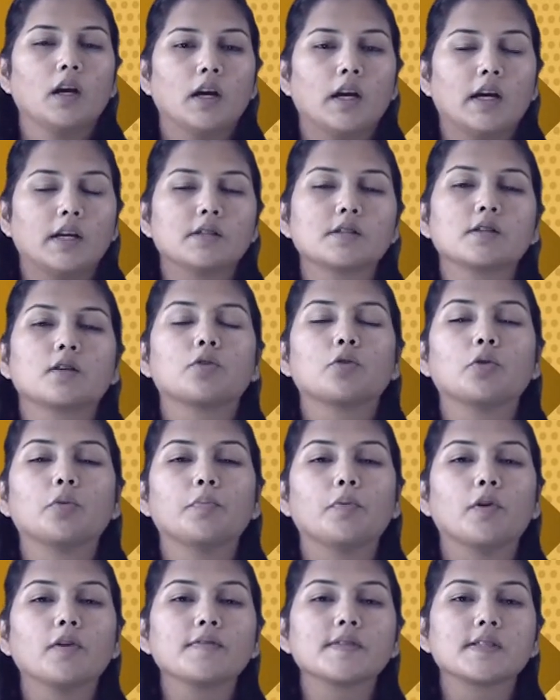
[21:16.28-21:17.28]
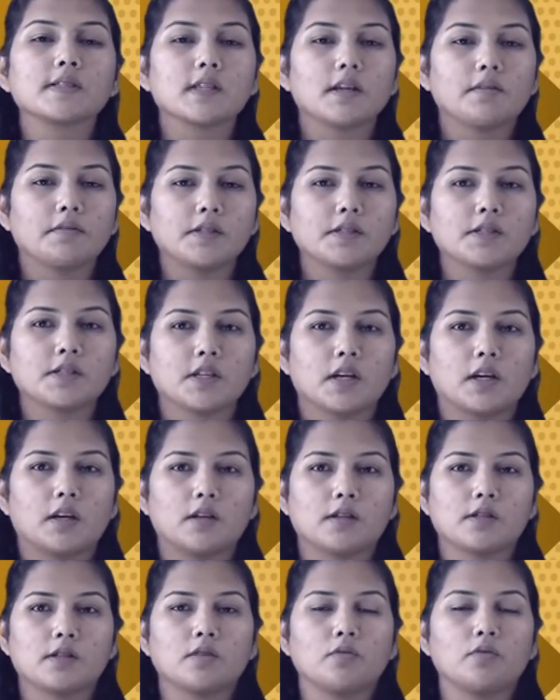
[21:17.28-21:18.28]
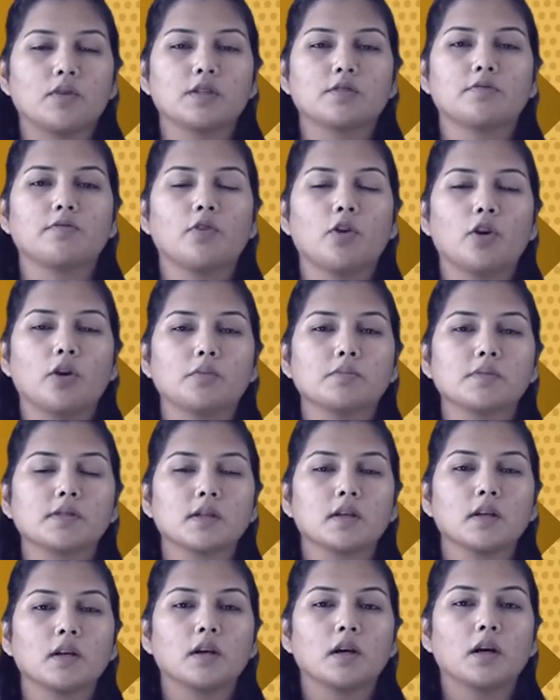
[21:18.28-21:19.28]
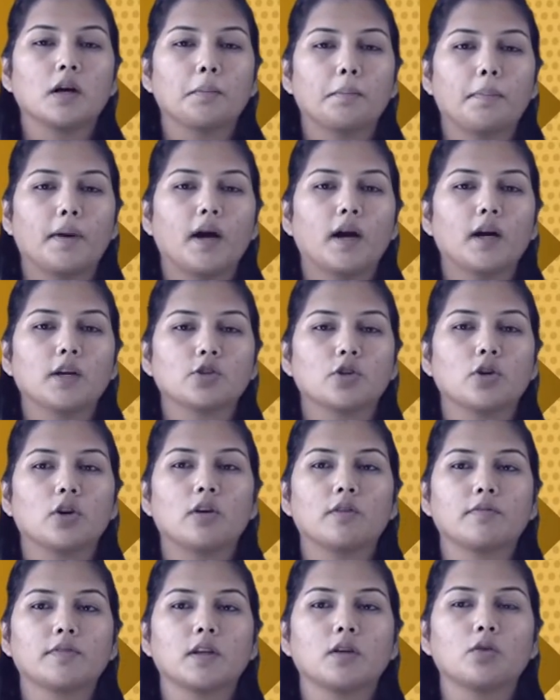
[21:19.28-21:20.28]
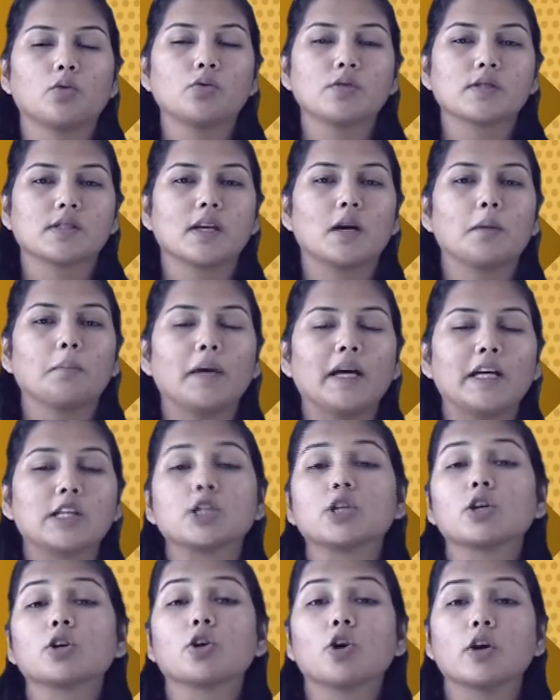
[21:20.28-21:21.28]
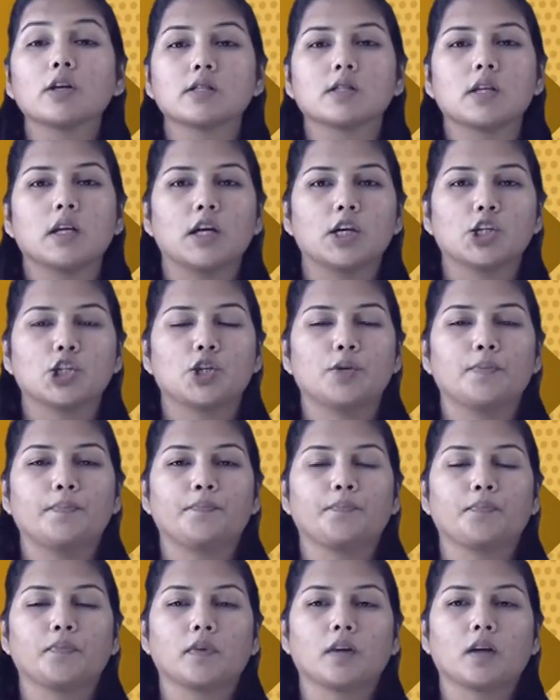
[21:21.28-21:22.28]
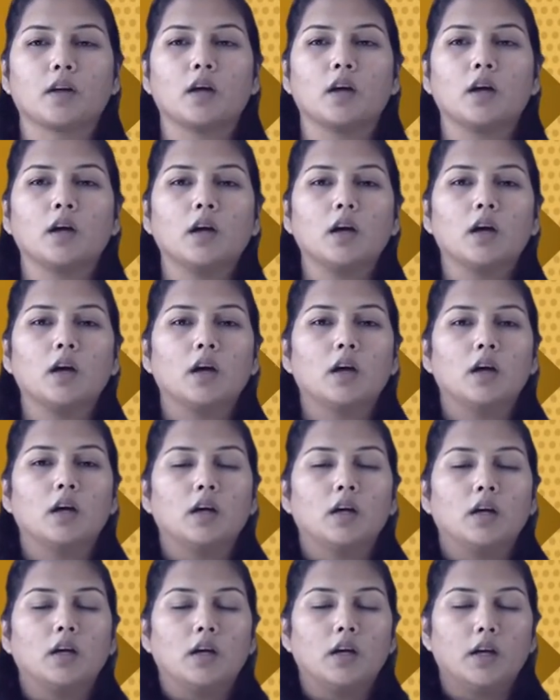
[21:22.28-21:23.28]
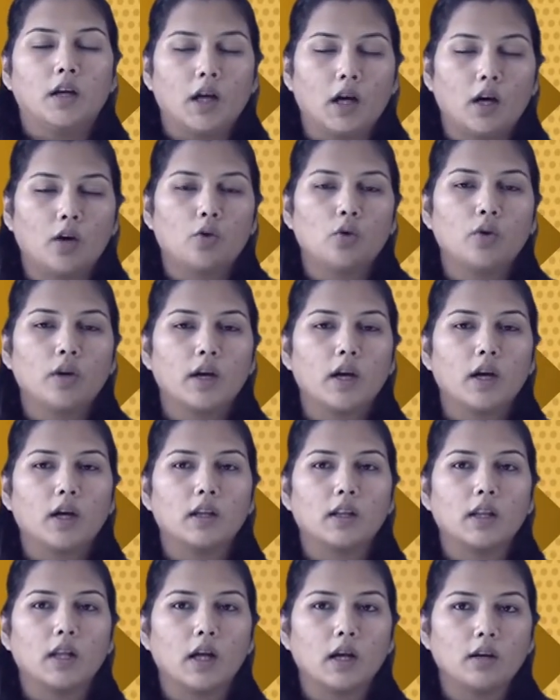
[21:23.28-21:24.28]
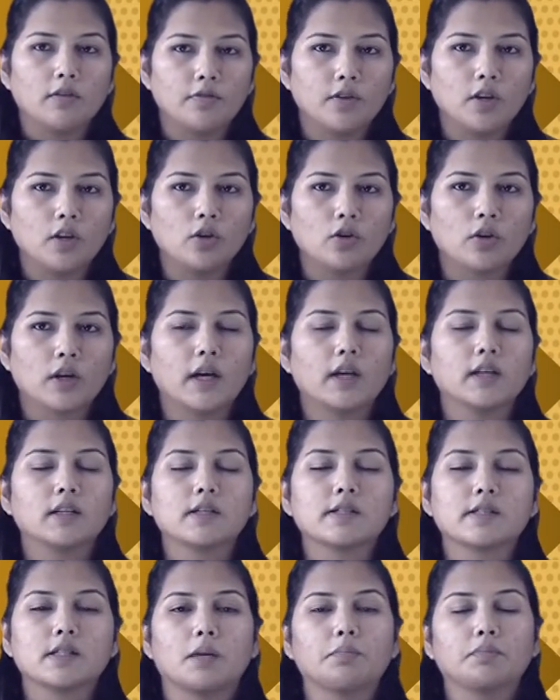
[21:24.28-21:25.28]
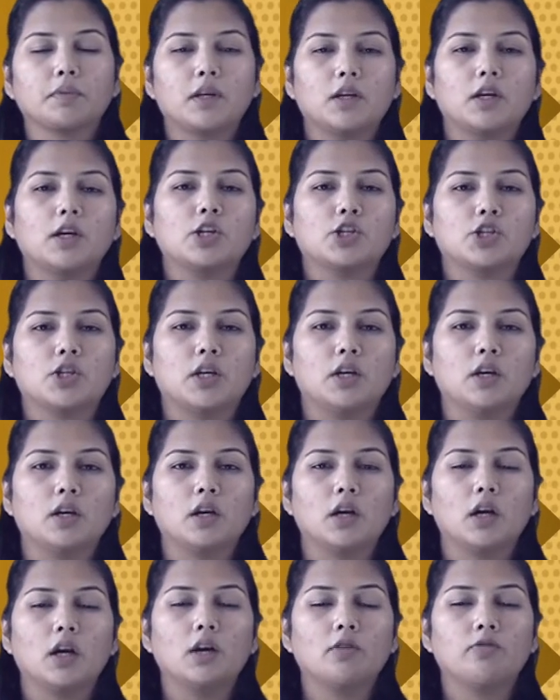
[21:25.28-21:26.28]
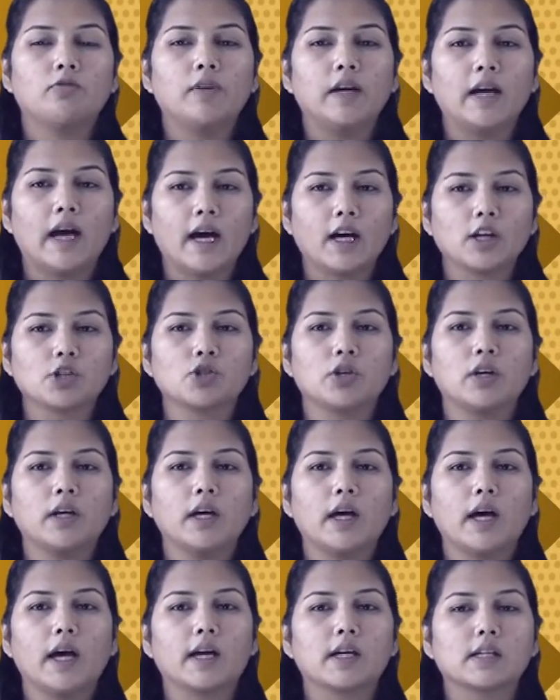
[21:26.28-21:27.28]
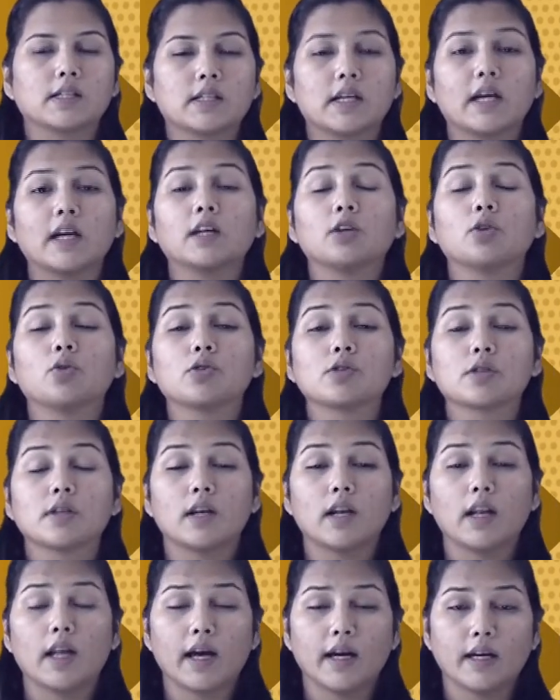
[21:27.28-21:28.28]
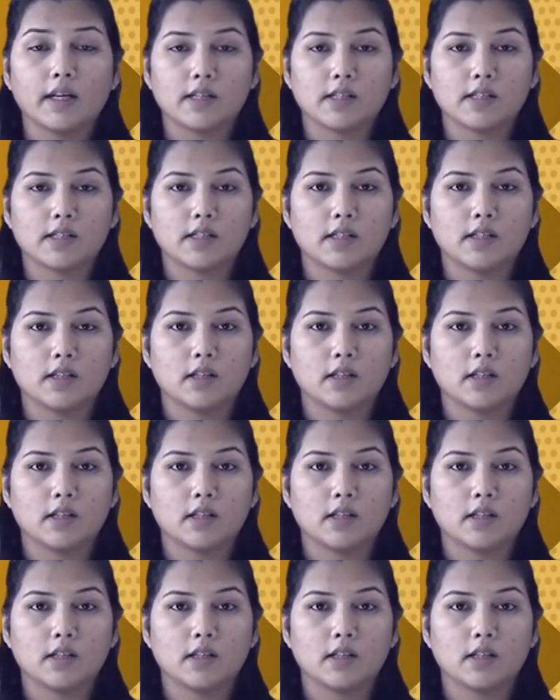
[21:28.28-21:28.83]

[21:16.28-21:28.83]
It is a group of 7 stars which forms a part of the Ursa Major constellation. Now, if you look at the Saptarishi, if we actually extend those lines,